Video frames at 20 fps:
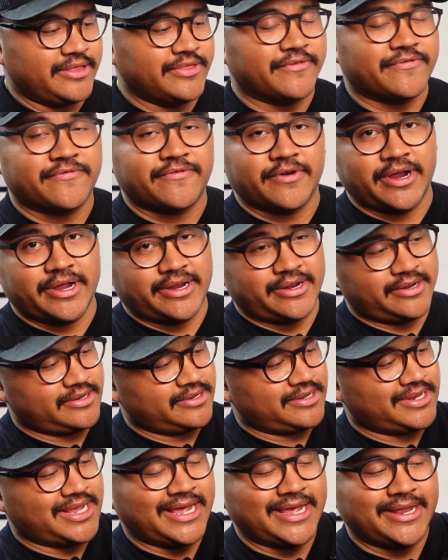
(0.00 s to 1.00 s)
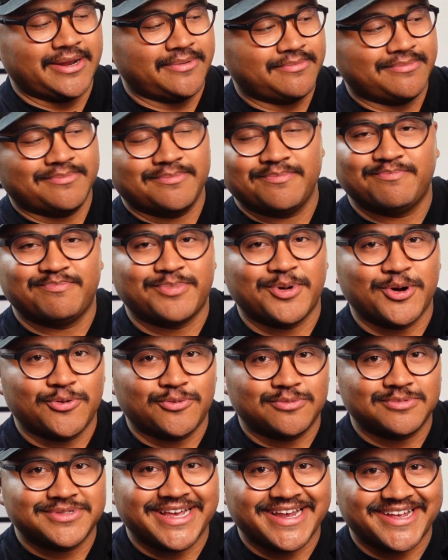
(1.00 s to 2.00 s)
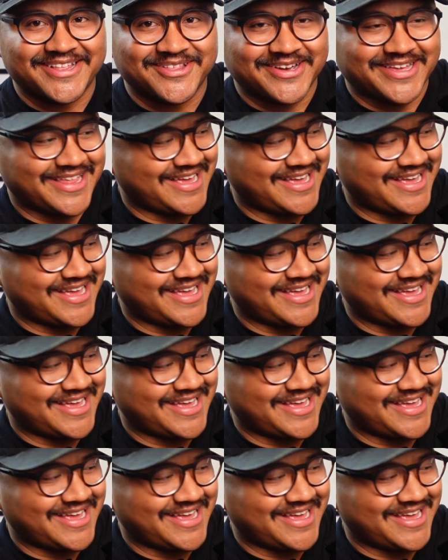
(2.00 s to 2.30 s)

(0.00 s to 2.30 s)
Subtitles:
the front, and boom, take a look at